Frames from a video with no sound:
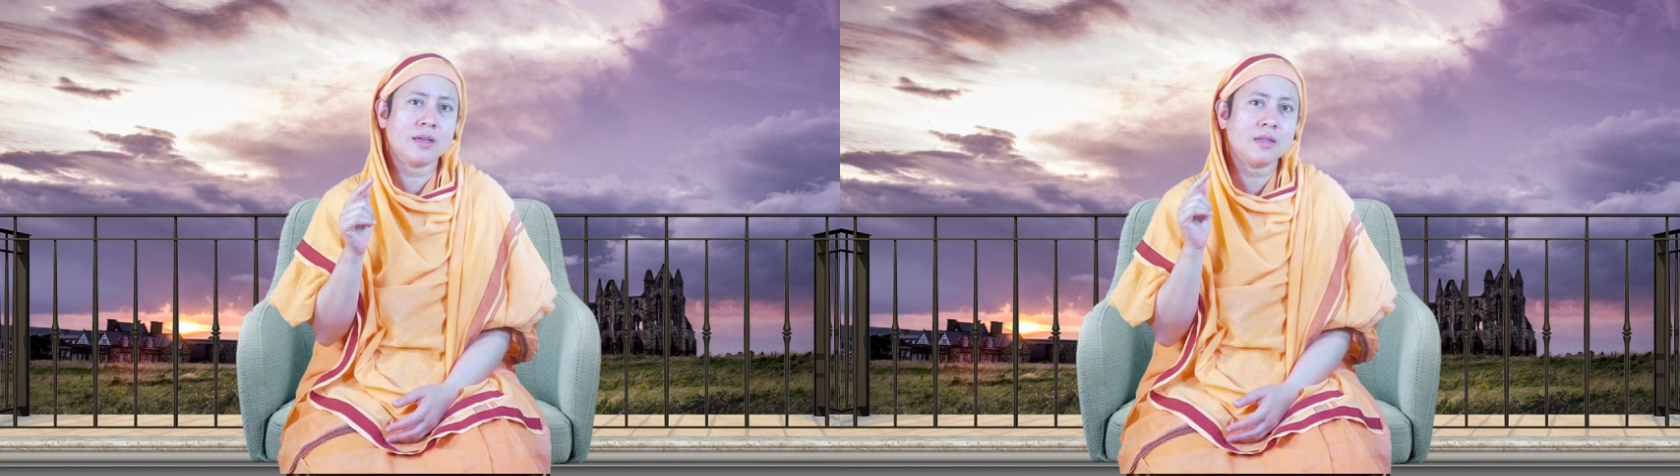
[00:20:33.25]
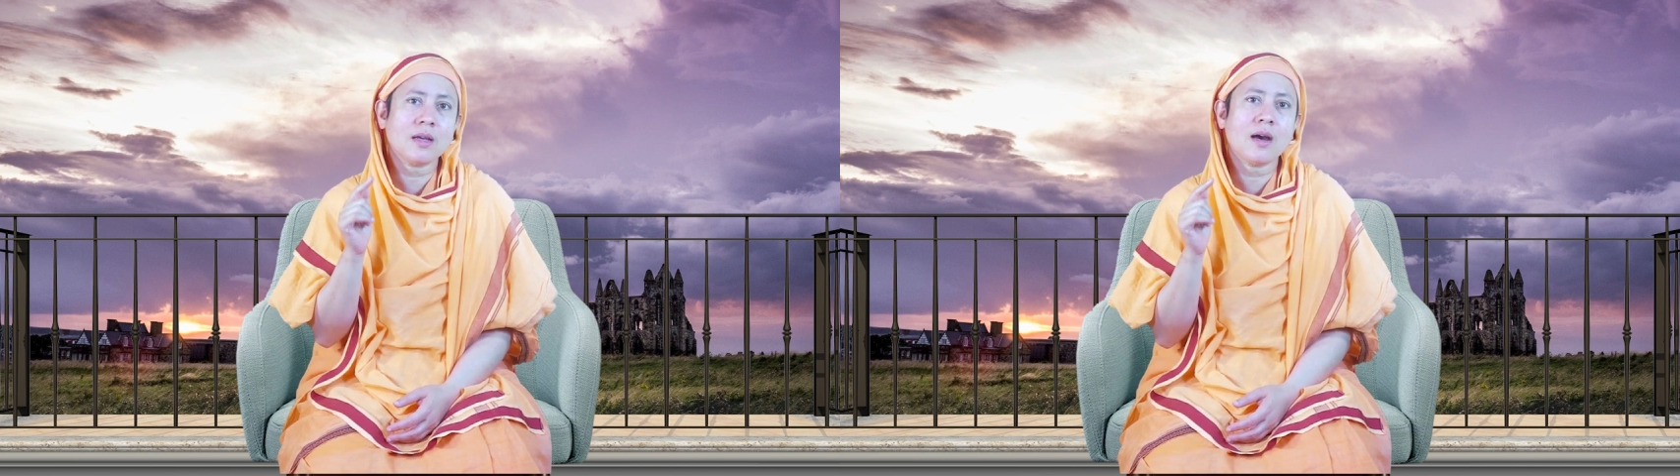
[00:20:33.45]

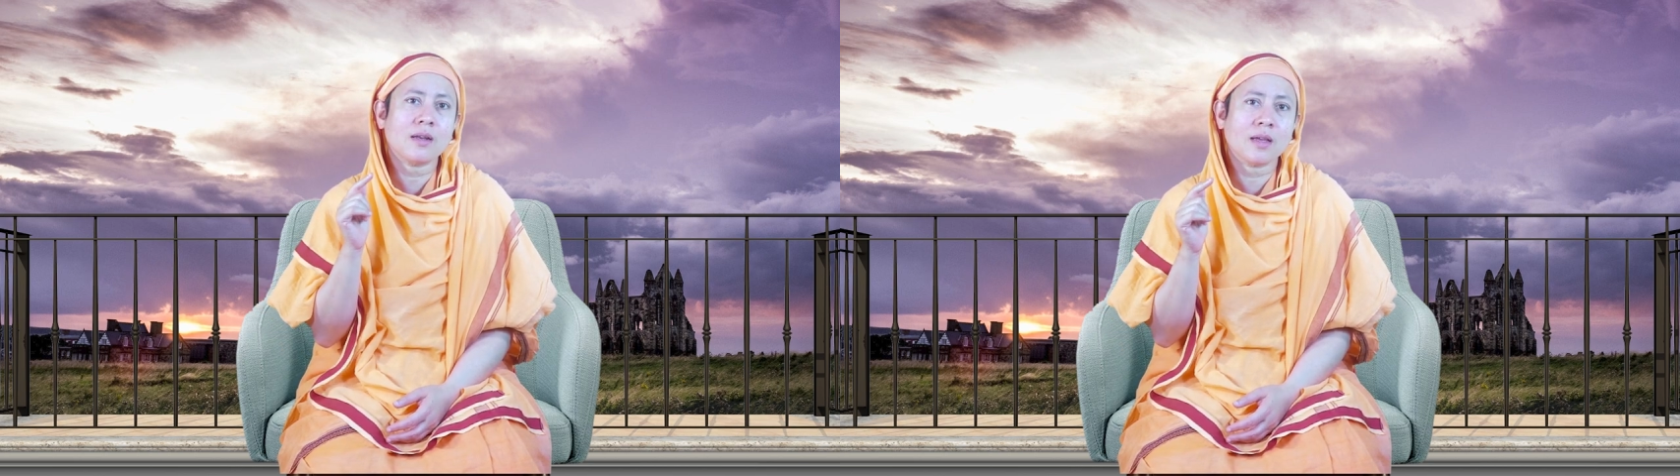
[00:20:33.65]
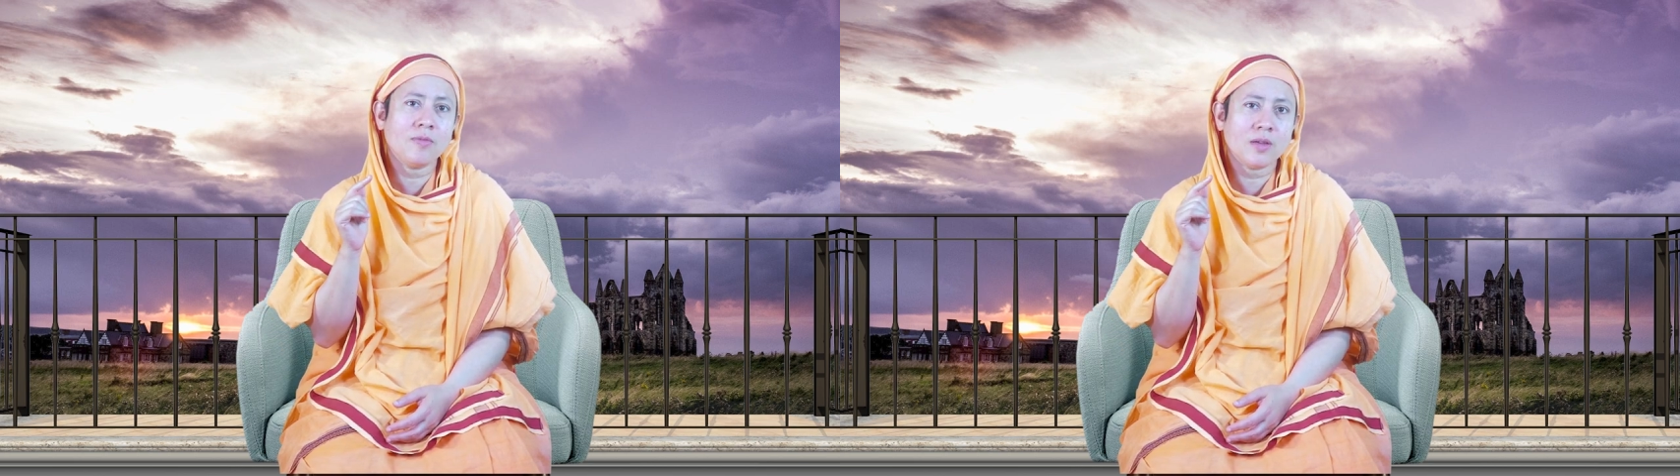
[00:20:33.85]

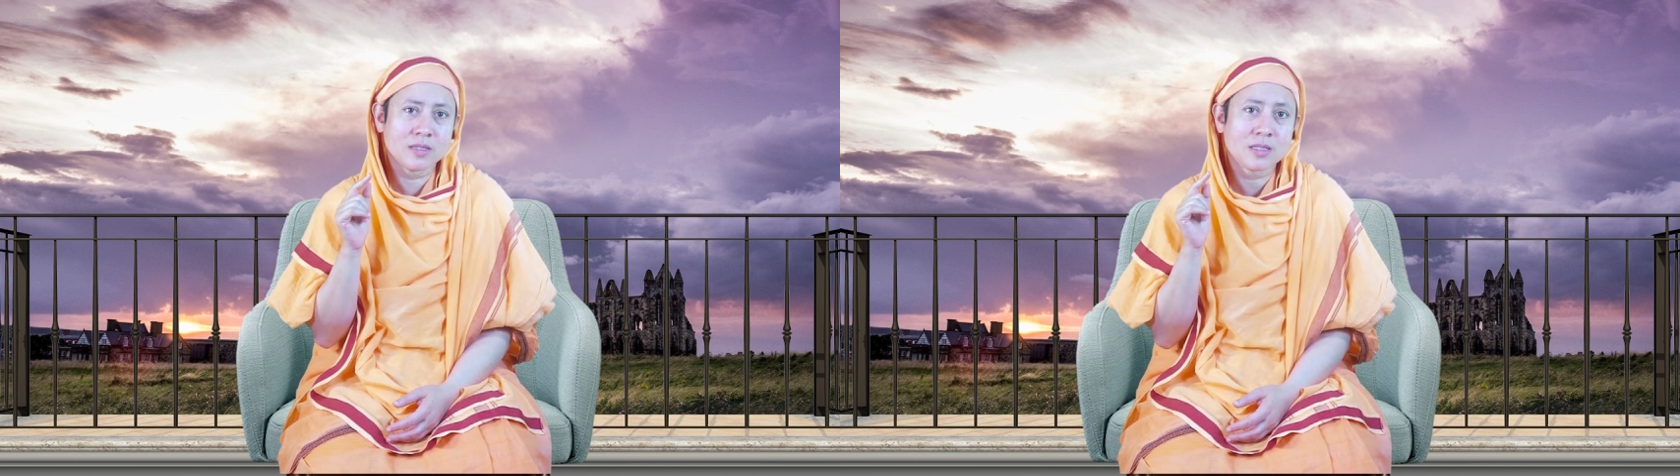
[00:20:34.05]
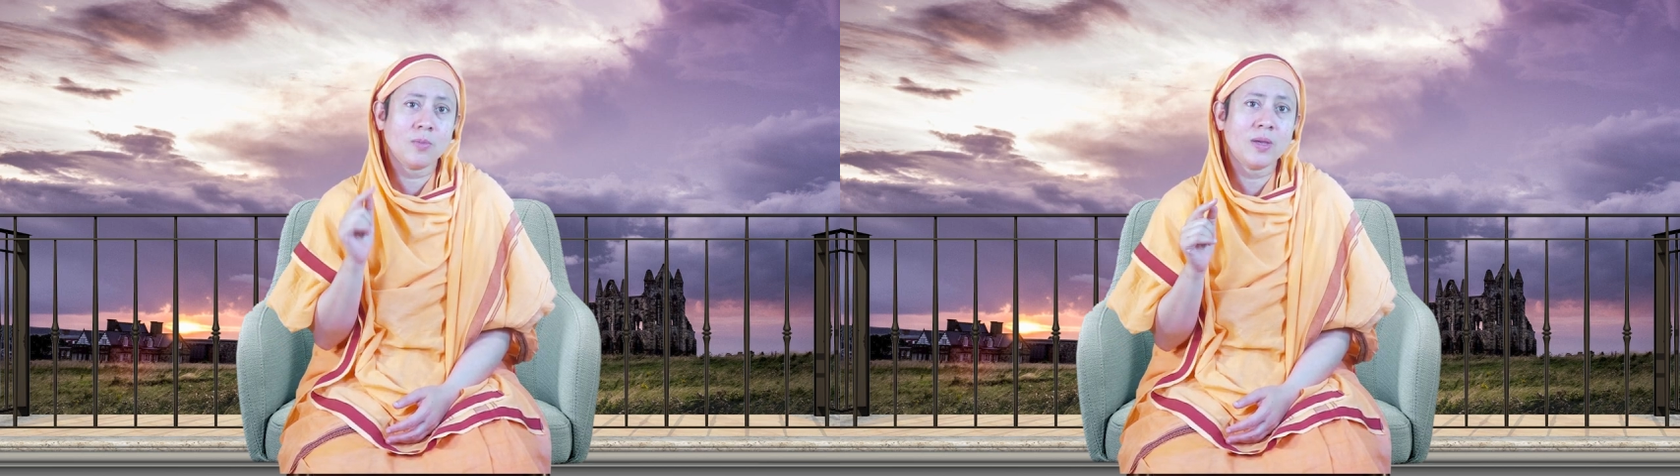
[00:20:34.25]
Gita
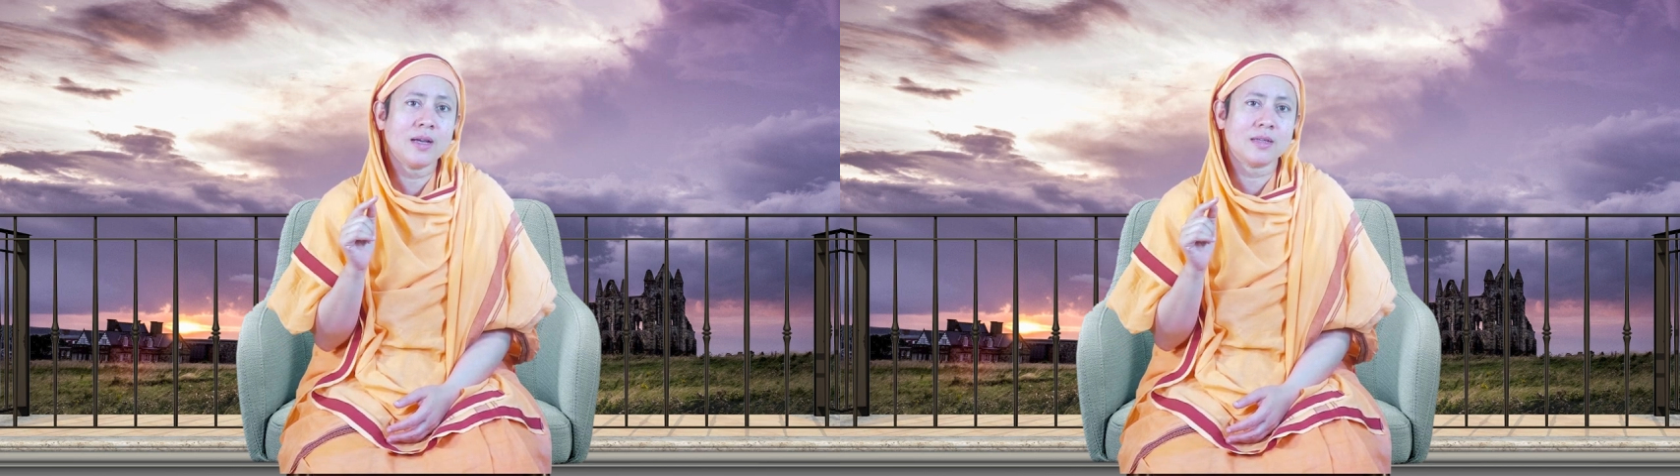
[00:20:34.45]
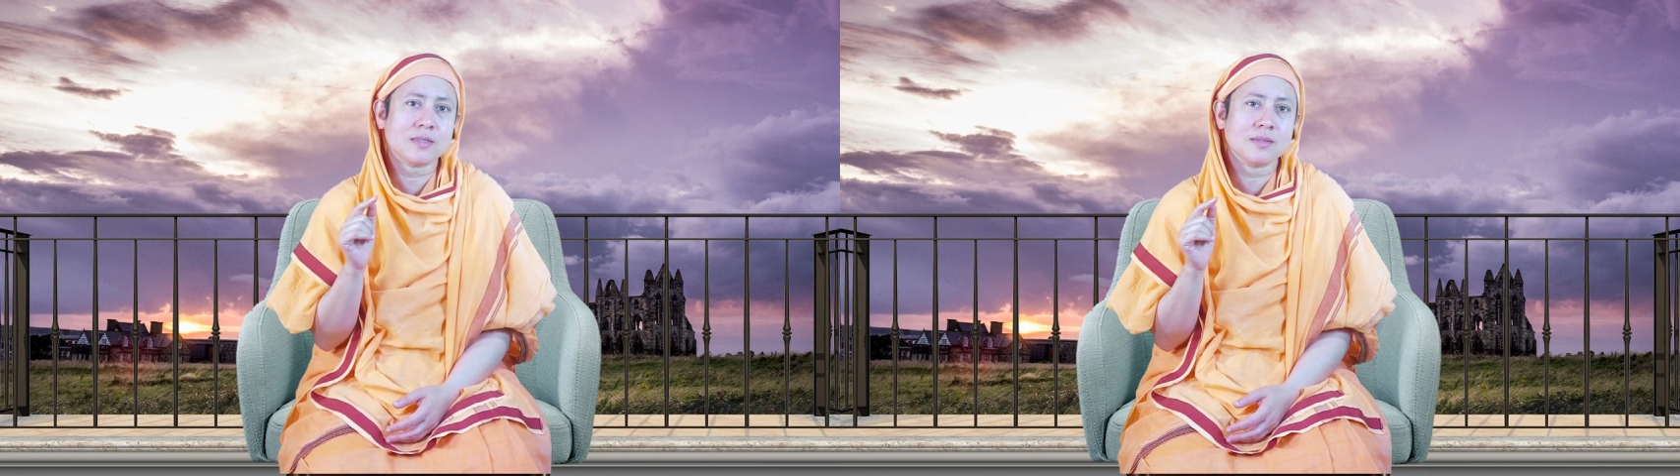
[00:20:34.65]
is giving
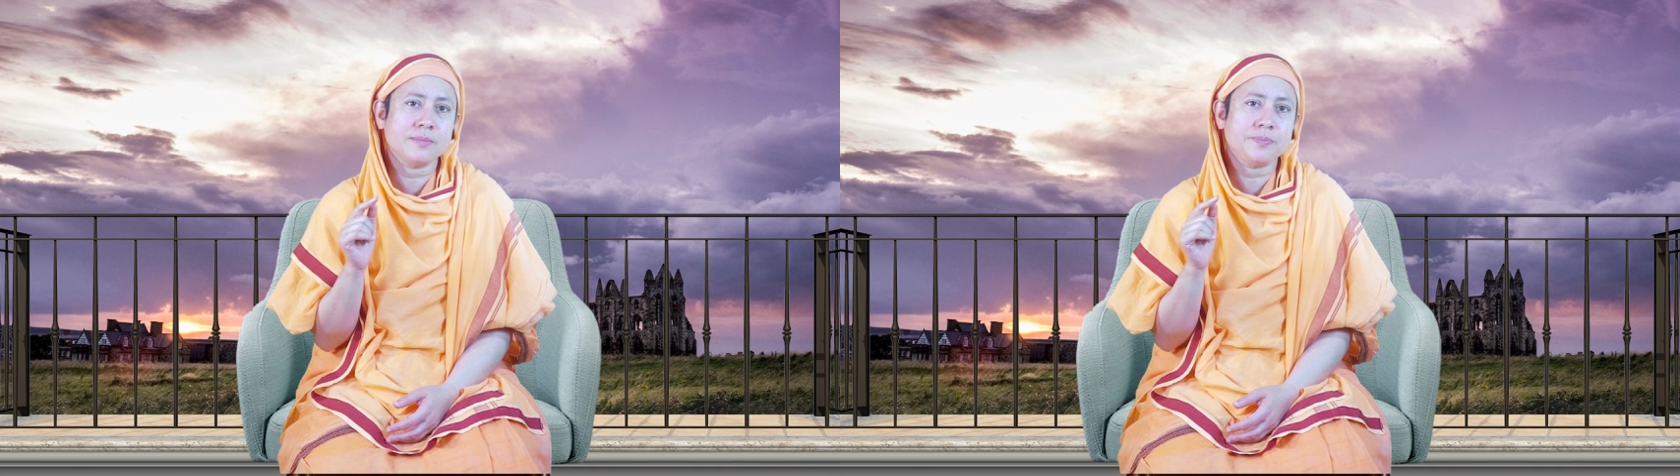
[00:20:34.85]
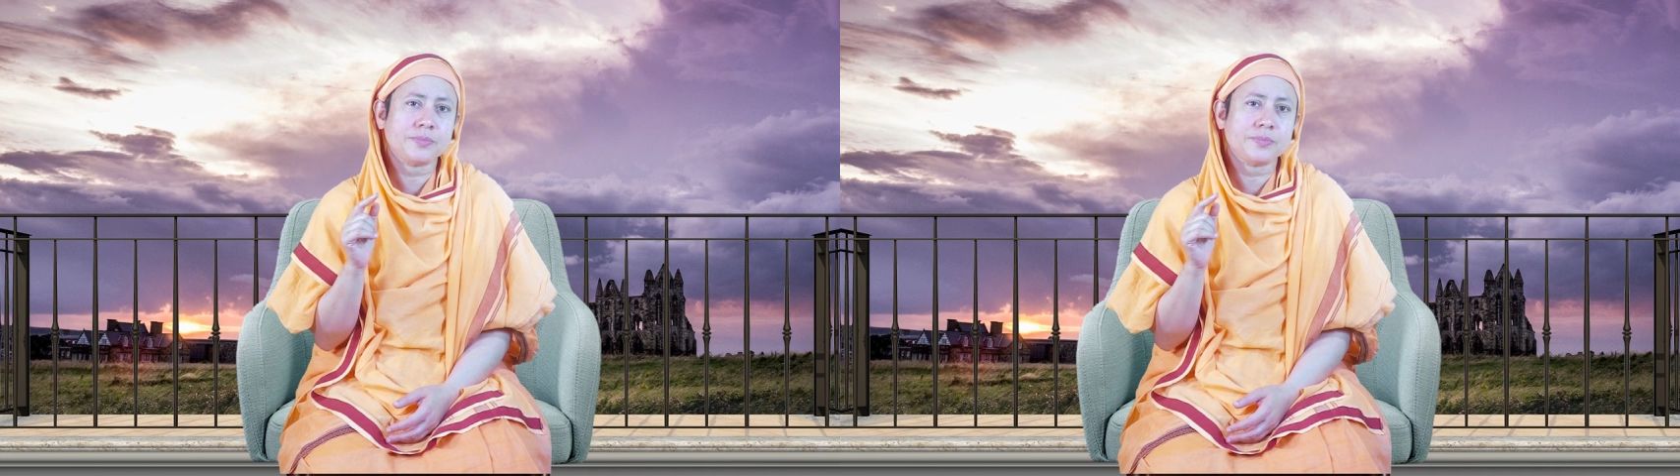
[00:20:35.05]
us,